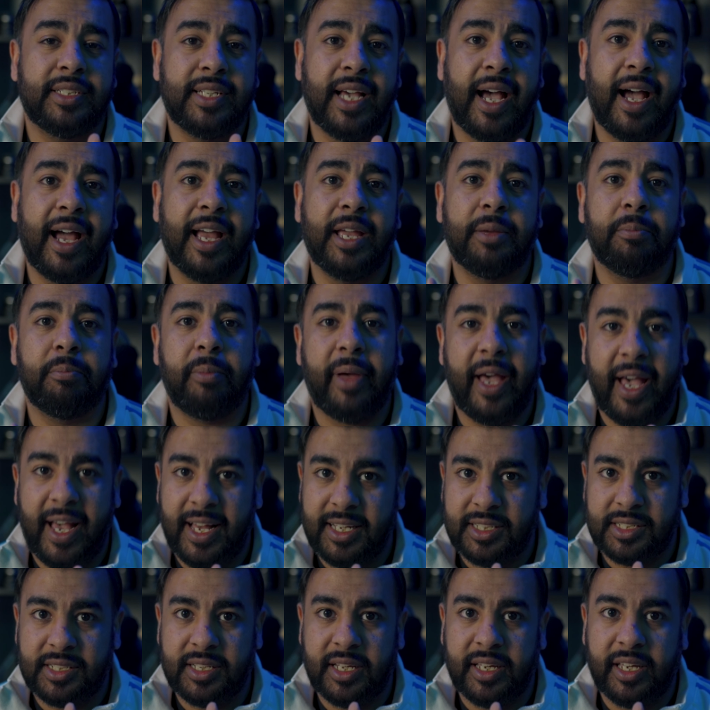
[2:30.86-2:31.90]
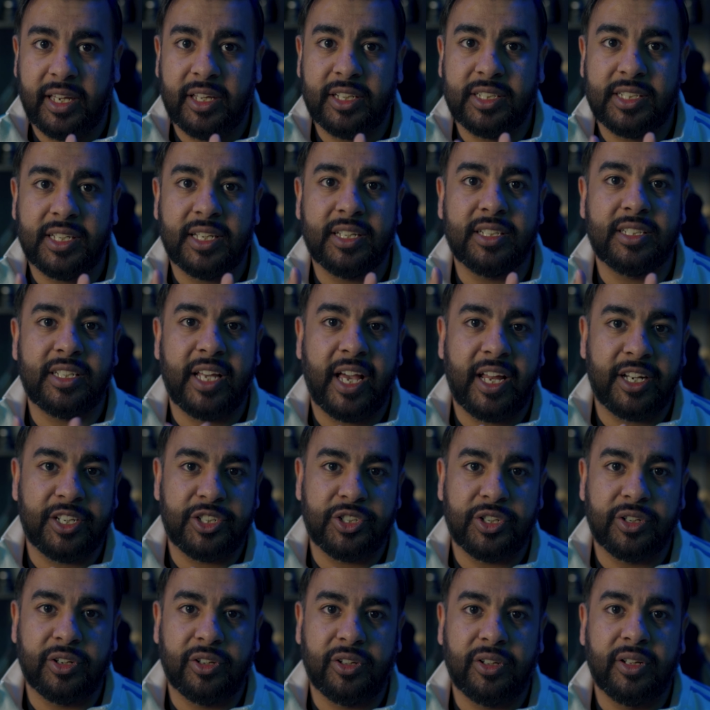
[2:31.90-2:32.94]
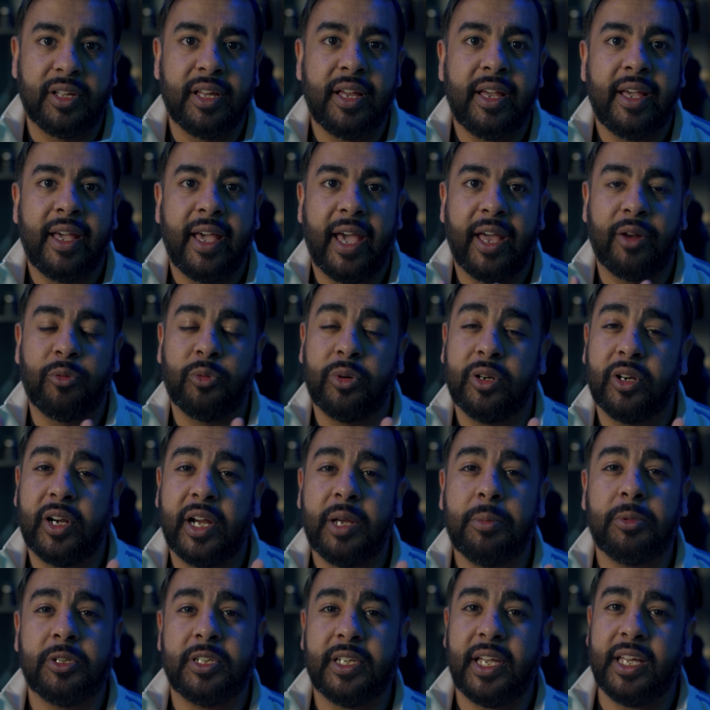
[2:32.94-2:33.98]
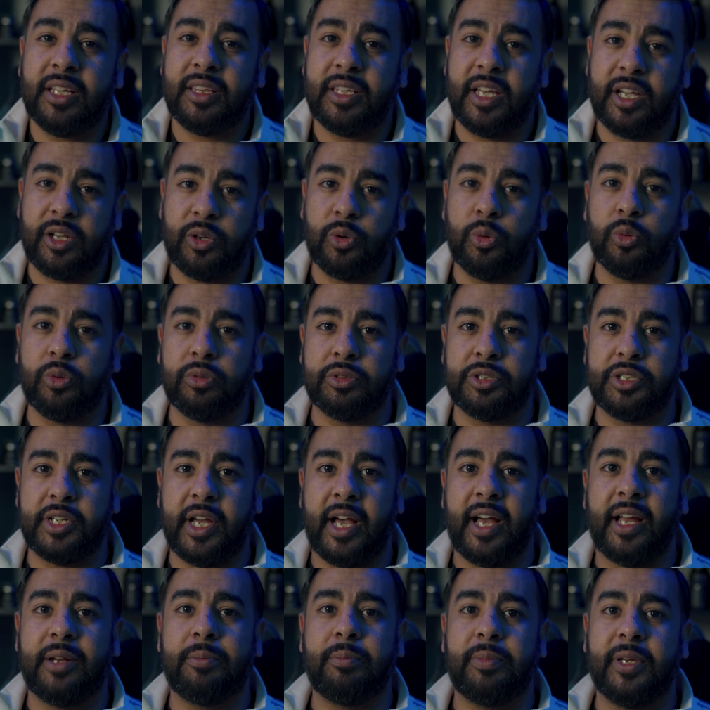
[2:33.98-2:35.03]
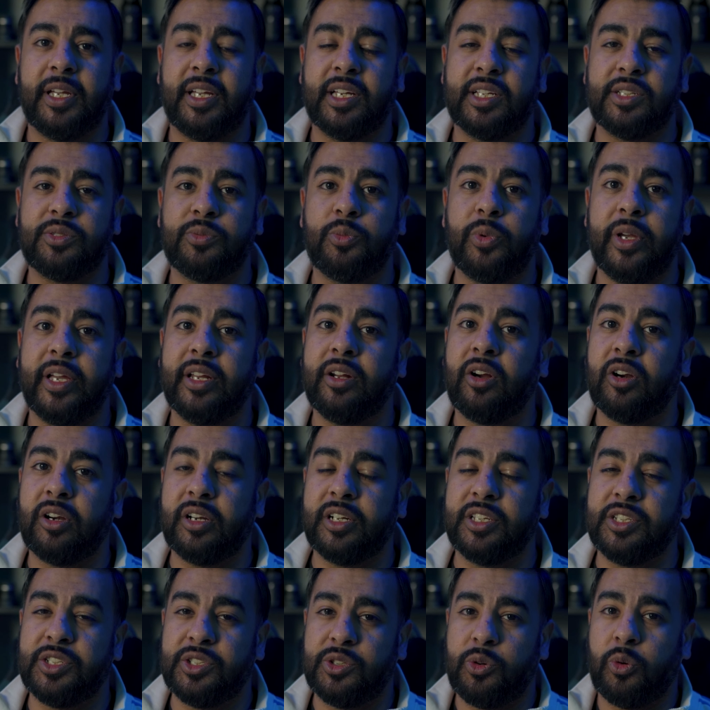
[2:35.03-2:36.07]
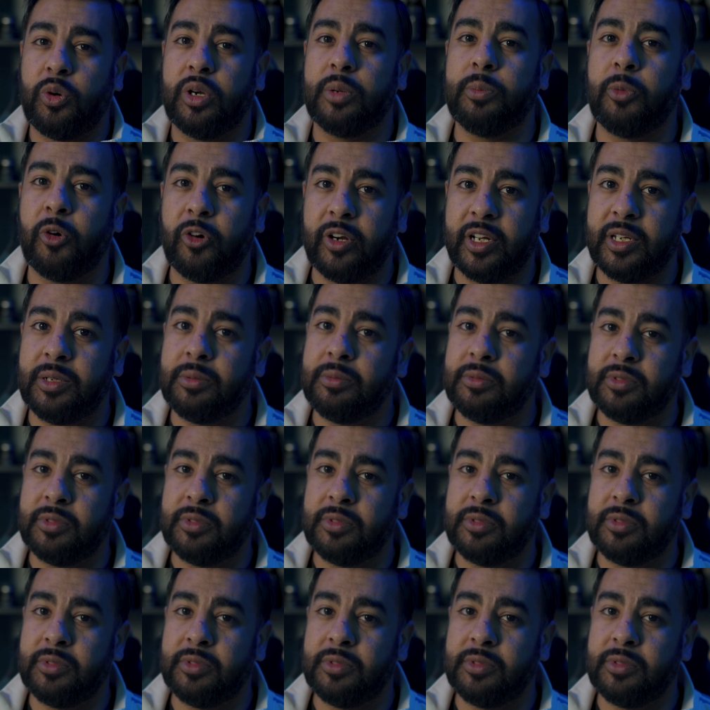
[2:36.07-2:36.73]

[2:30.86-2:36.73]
time passing. It's intentional. And we were able to get that cool shot because we had already storyboarded,